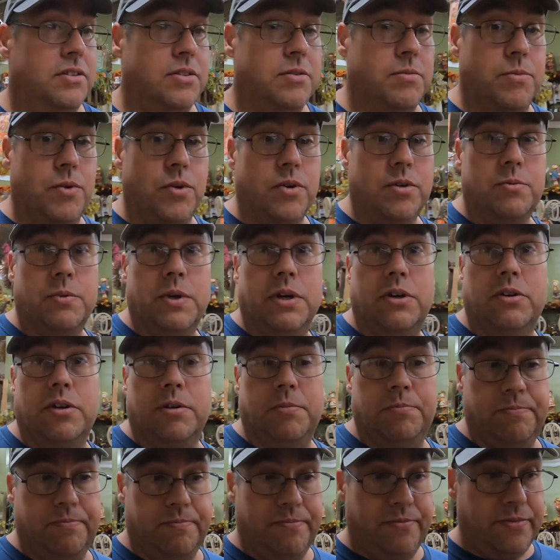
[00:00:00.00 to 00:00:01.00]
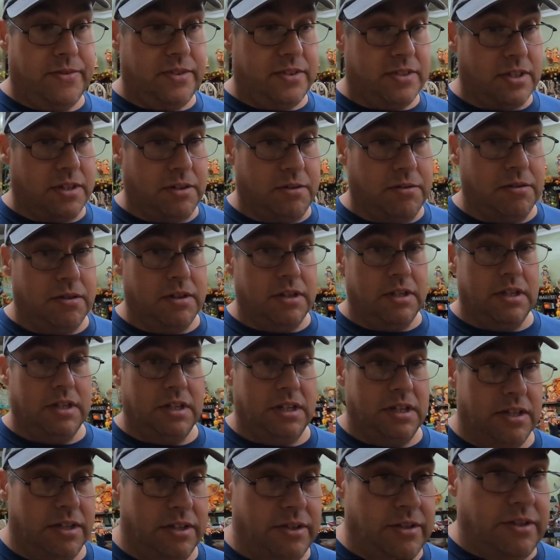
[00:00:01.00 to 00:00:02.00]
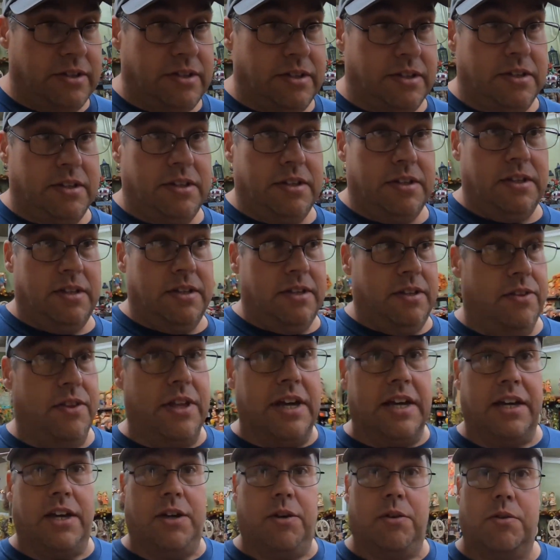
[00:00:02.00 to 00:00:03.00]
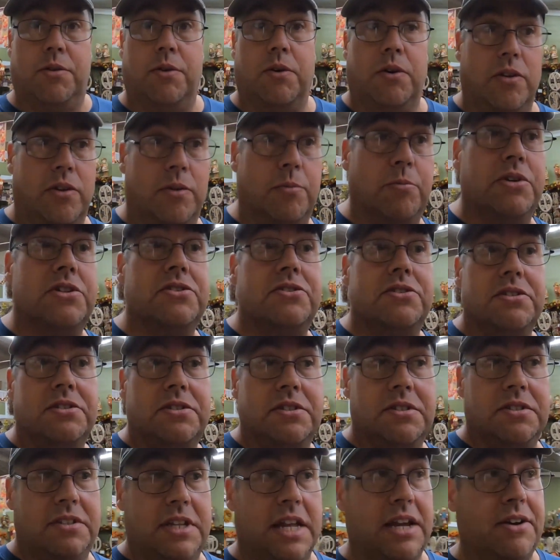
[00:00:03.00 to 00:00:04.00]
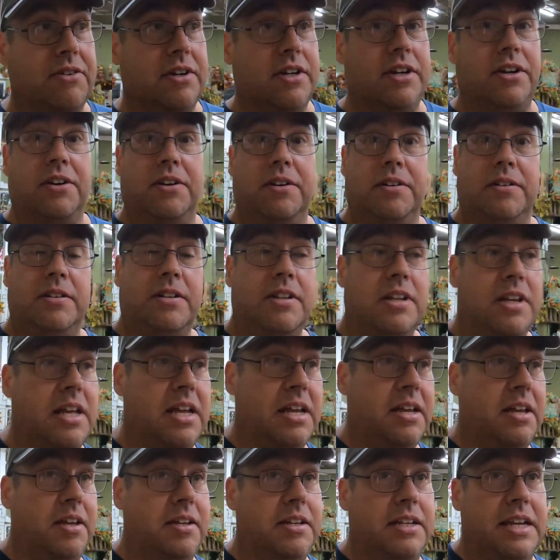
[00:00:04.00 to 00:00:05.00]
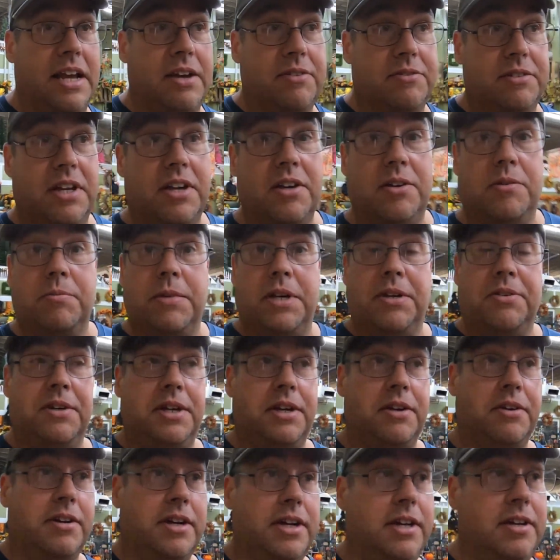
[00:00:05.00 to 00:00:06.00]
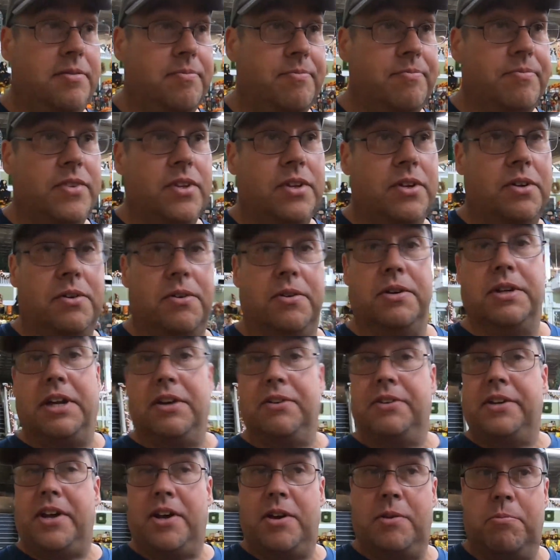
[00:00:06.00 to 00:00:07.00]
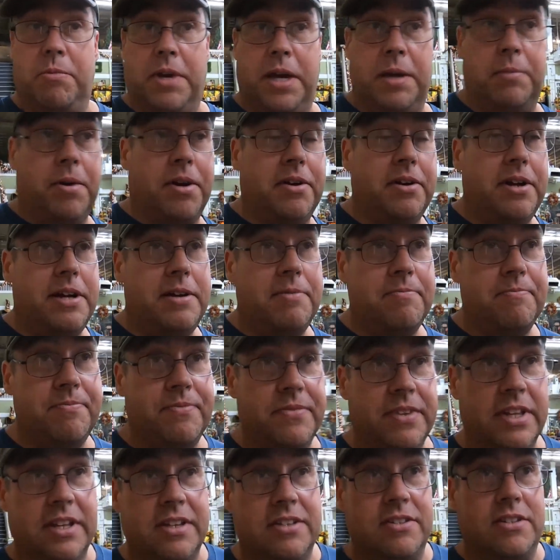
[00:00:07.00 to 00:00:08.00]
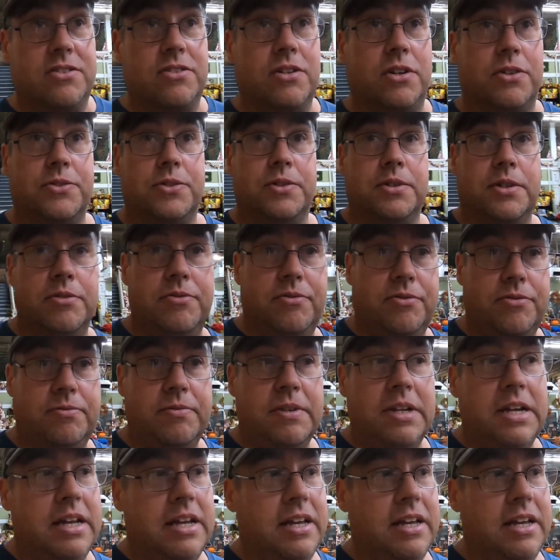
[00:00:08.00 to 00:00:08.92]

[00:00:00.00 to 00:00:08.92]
They're more than welcome. So thank you to all the businesses down here in downtown Mount Airy or downtown Mayberry, as it's also known.